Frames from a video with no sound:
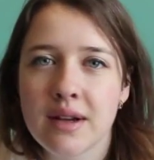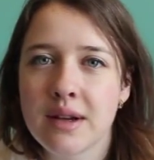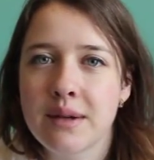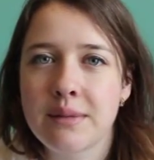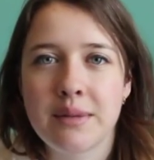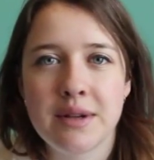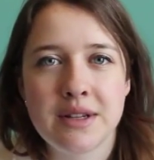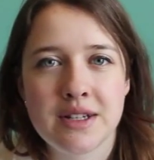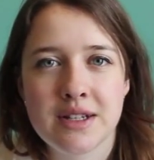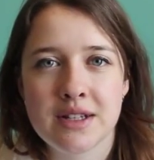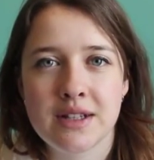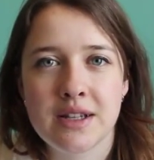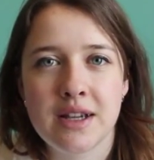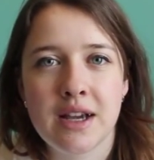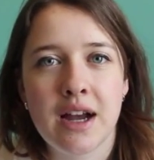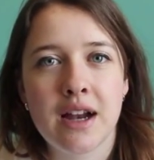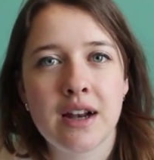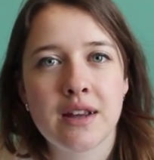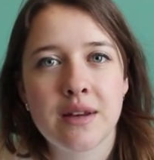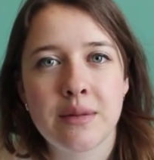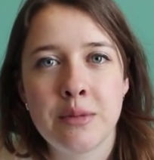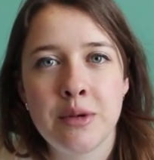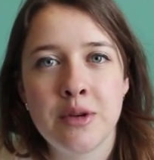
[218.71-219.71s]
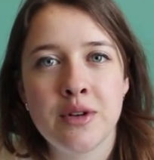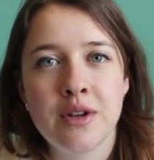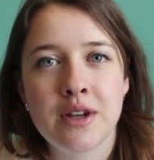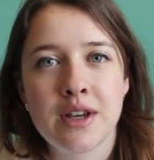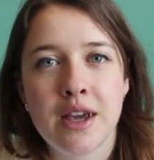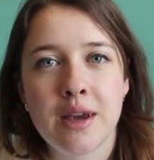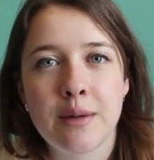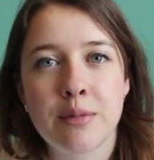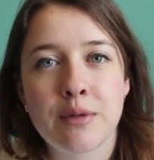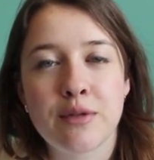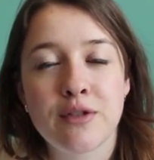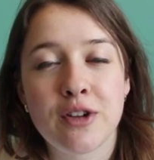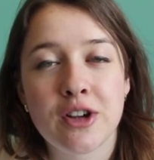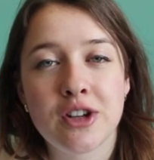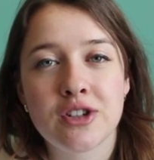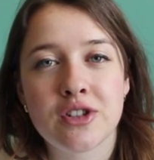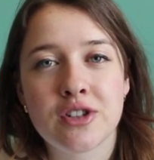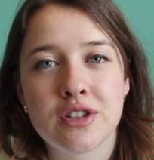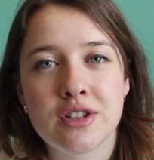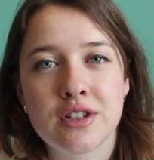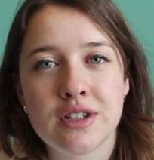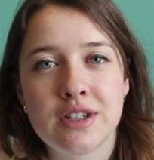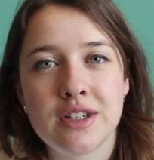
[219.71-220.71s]
Basically how to communicate
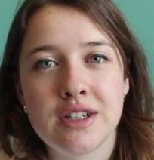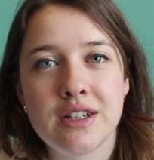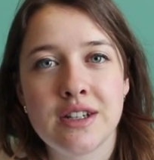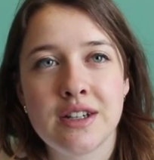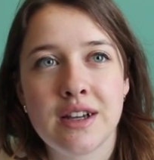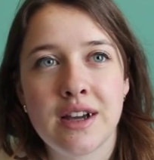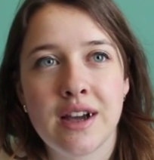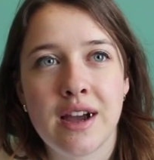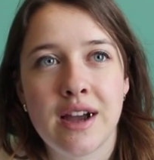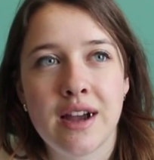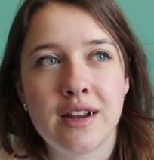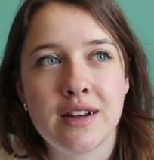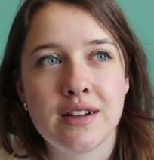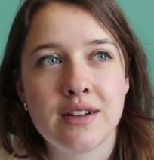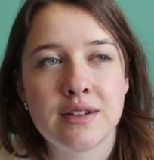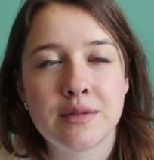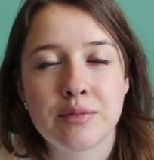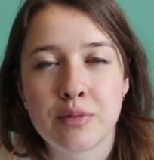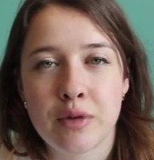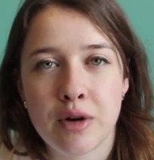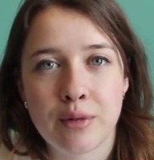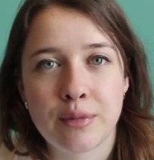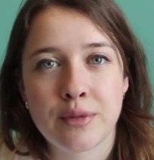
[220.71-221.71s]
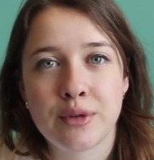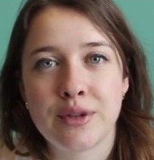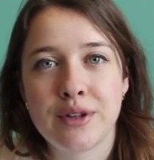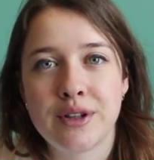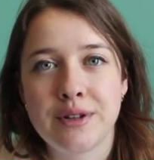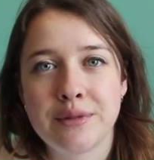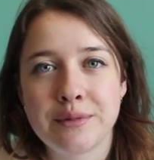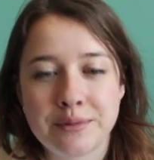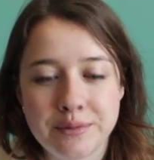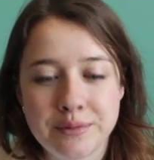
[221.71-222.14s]
professionally and properly.